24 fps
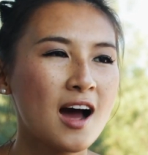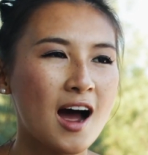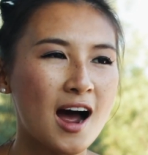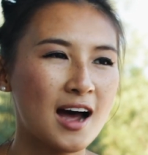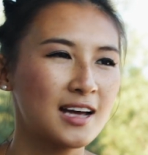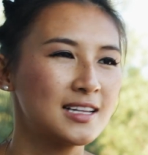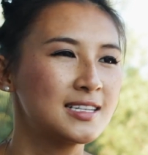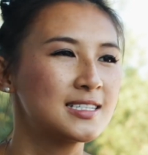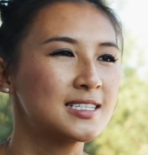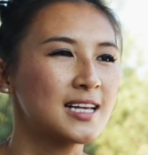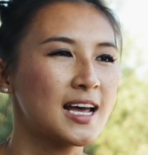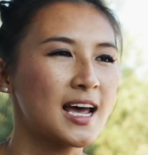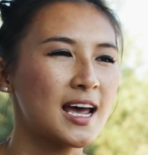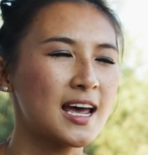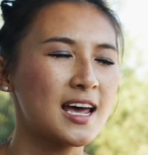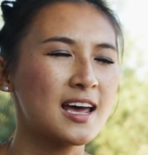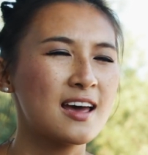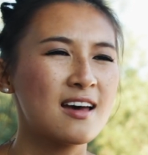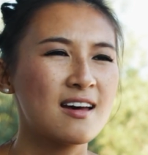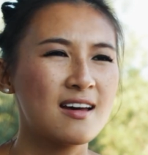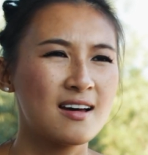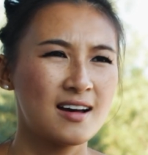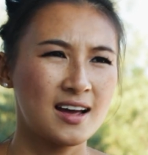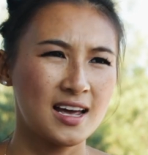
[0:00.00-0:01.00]
I'd
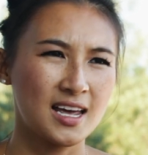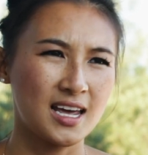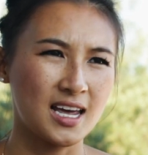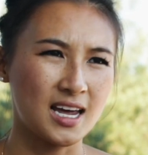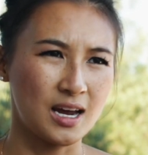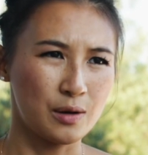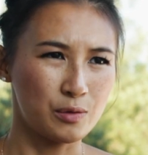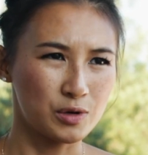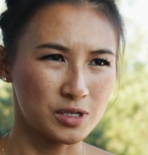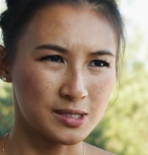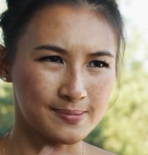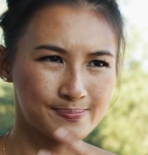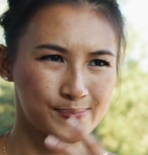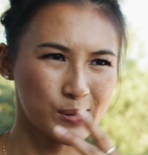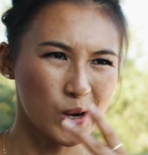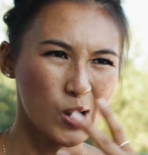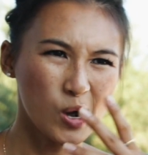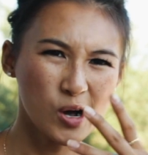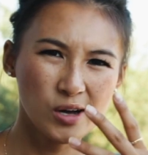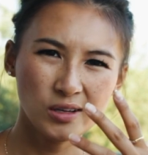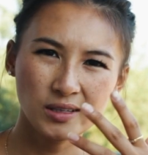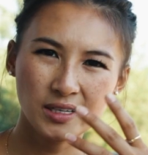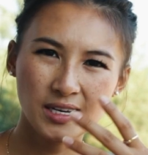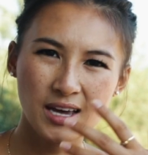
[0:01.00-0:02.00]
say it was
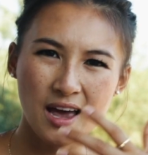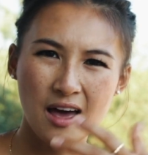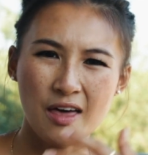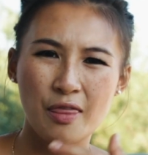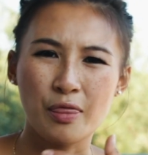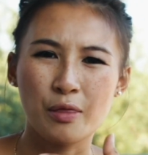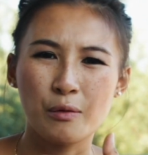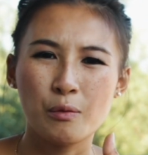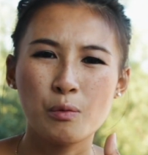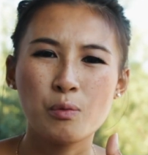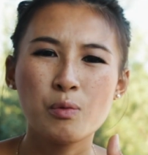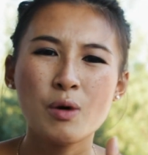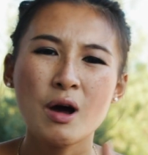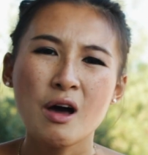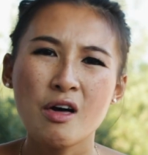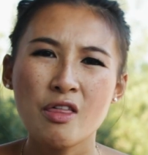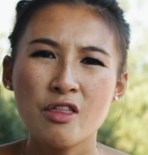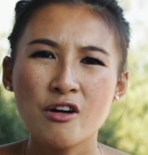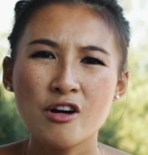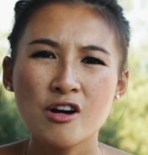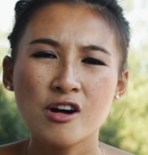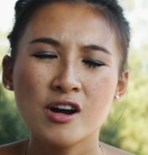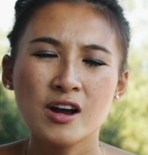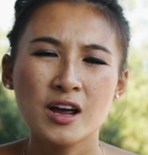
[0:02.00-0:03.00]
Bali and the
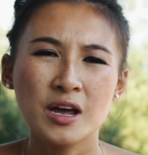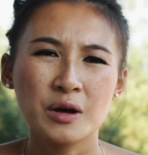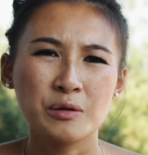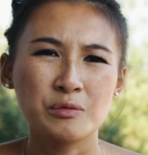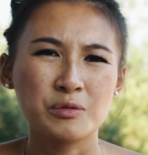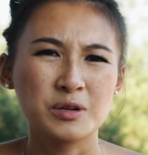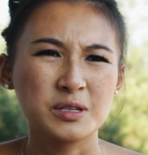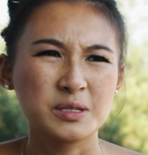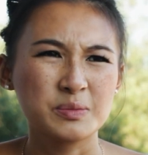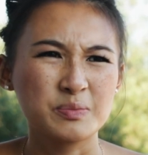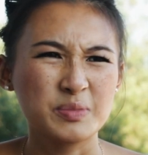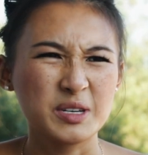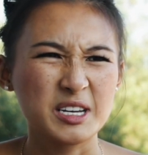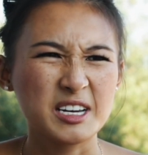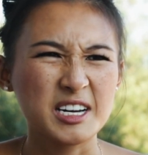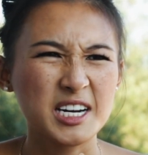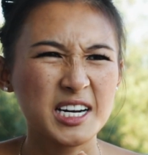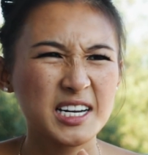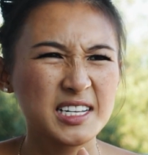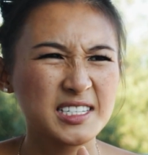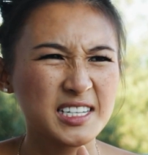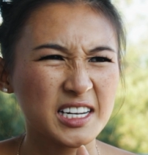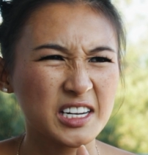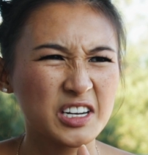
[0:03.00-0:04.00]
weather, it was
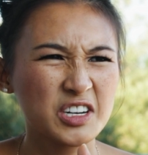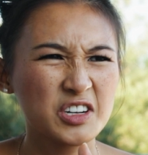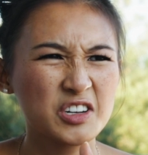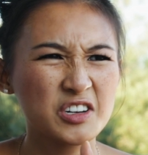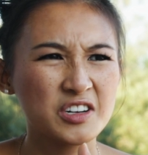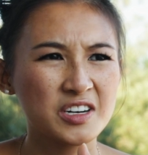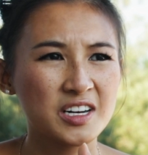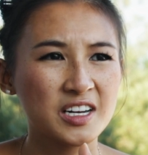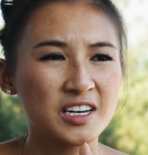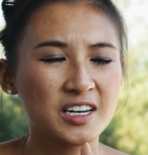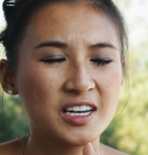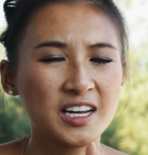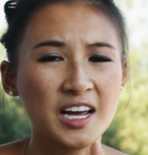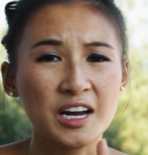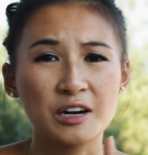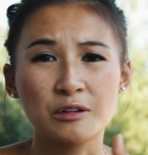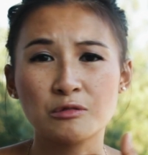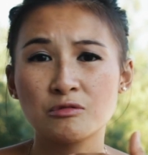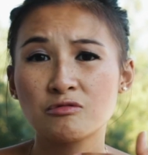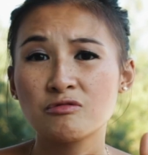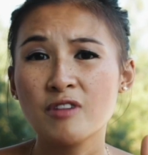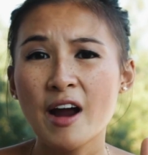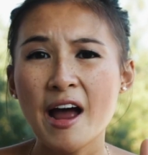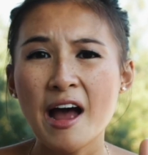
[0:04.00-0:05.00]
because I couldn't get
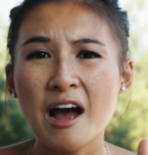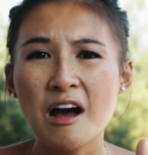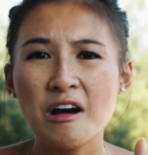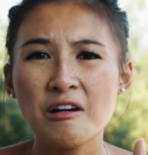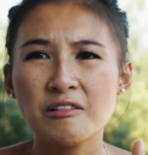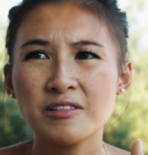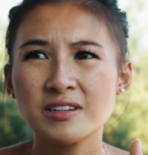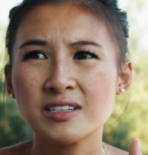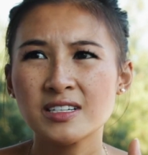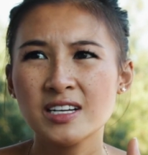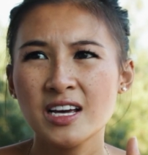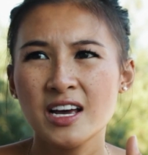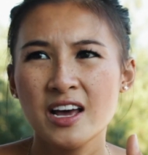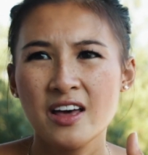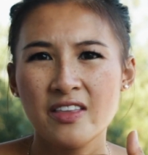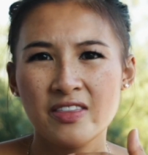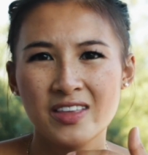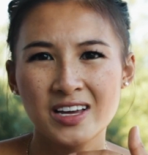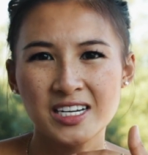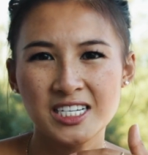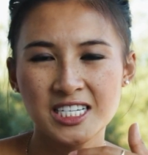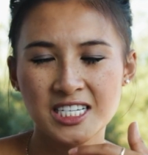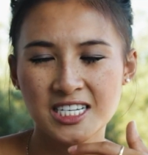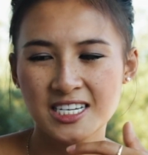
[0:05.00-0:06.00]
around,
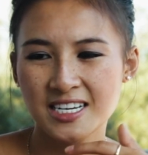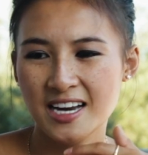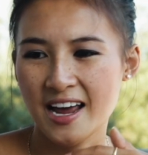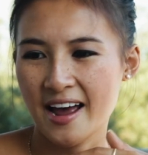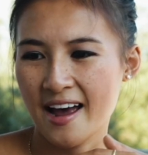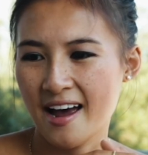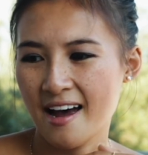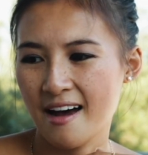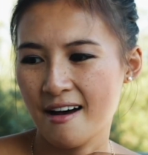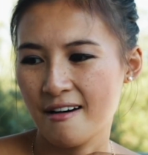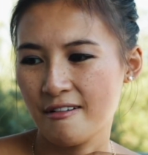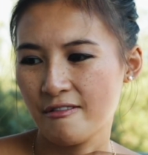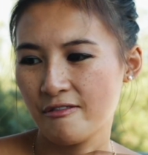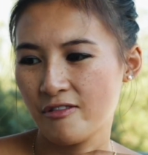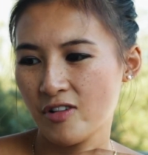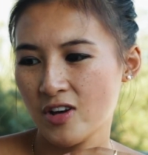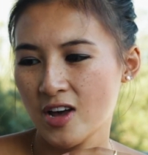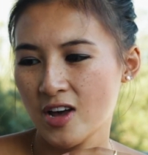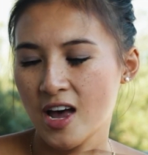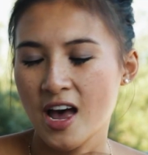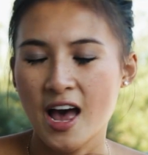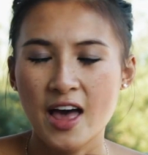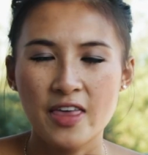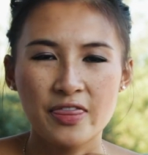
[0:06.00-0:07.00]
they didn't have
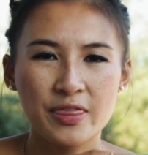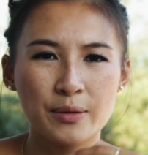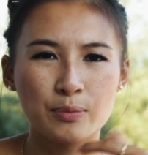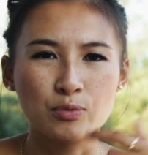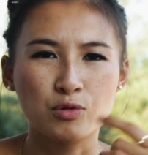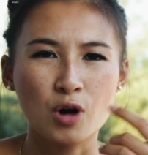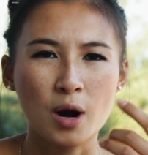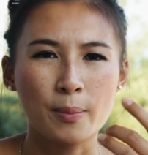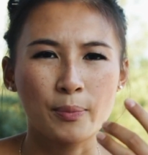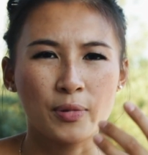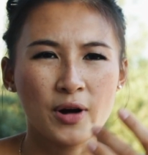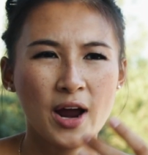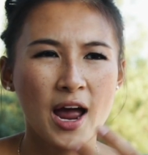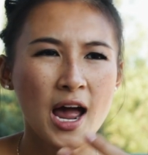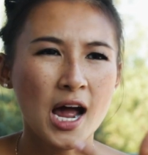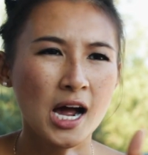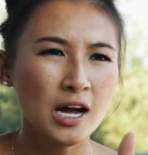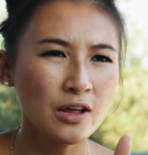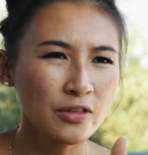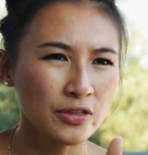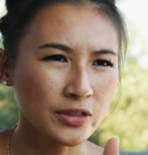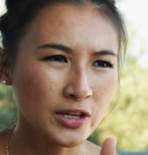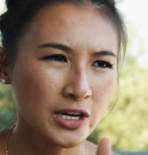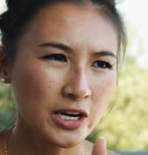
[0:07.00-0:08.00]
the proper
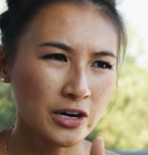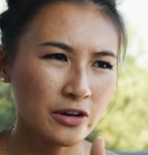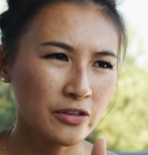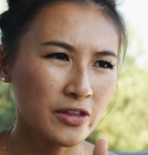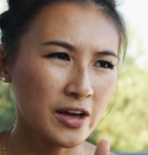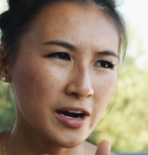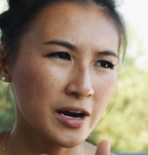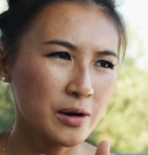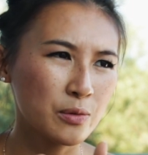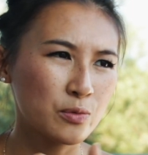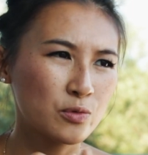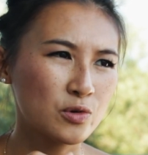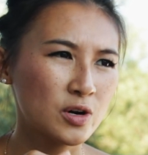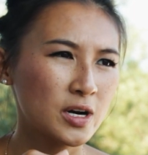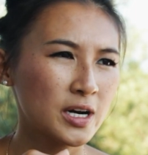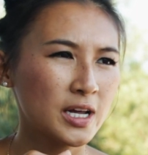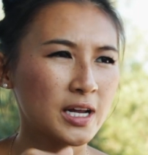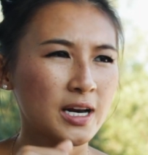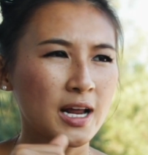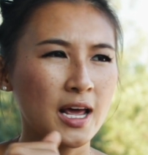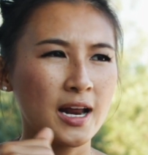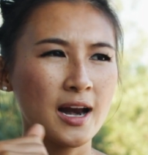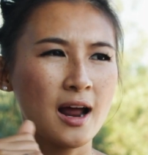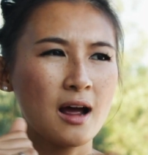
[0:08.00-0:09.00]
healthcare that I
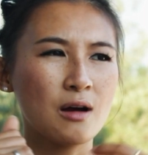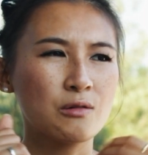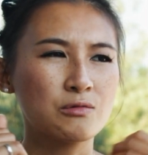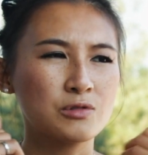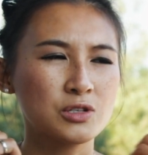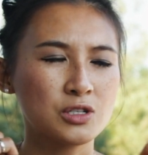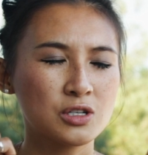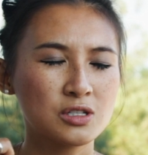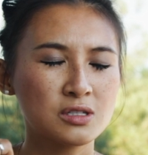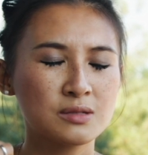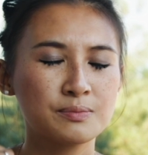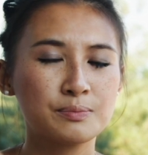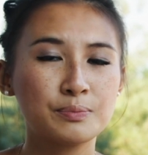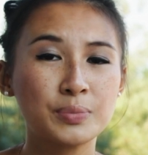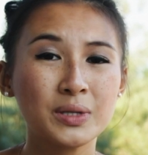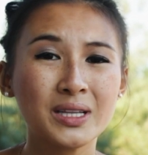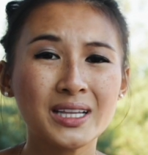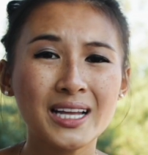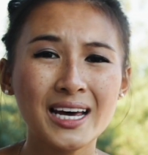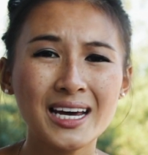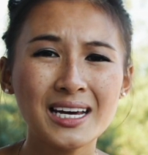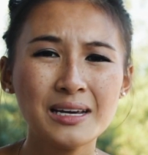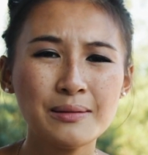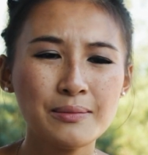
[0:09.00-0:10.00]
wanted, and I was just
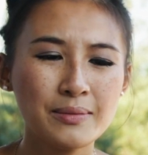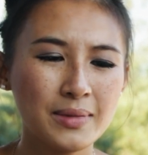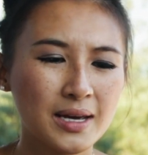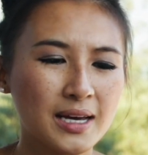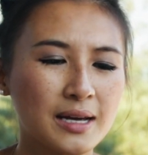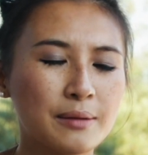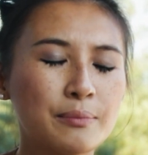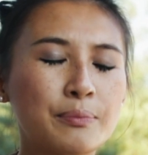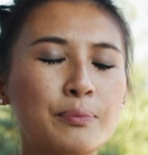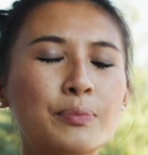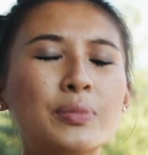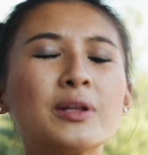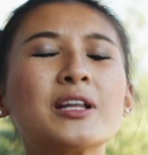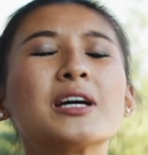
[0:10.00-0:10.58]
blaming